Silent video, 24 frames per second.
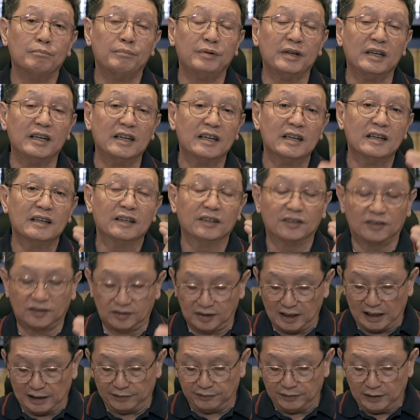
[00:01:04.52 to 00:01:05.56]
be
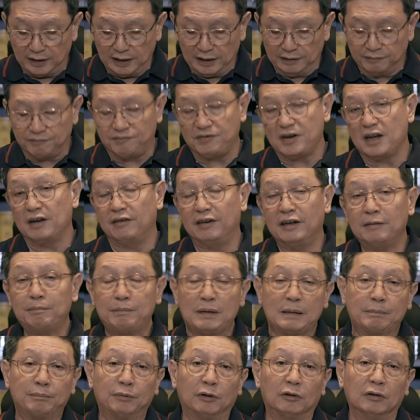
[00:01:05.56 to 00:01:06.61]
safe. Fearing
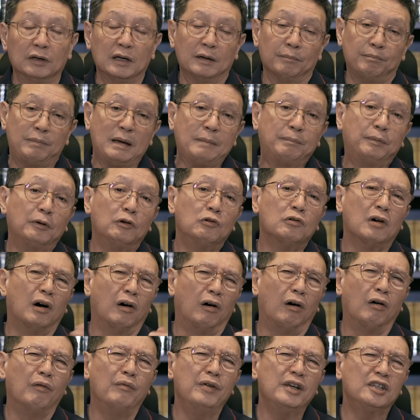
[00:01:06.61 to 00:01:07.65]
people who are
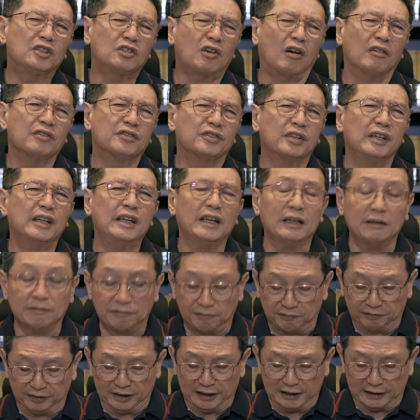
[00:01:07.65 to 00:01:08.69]
always constantly in
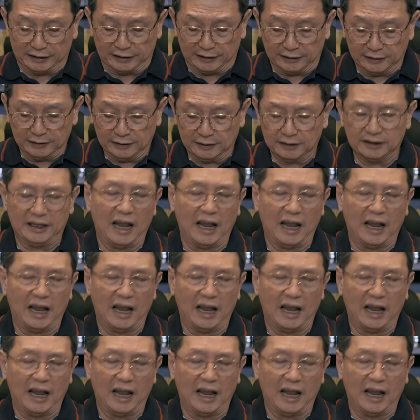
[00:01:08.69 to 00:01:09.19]
fear,